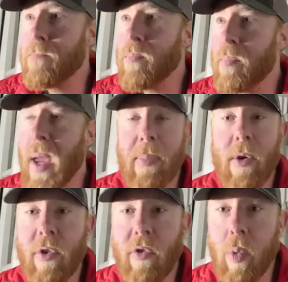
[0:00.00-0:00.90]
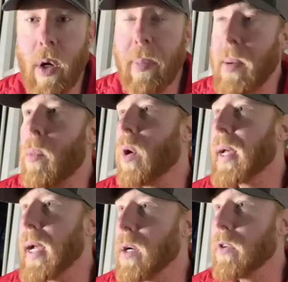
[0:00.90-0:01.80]
Maybe you just want to be more
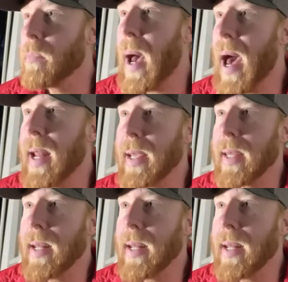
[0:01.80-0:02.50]
charismatic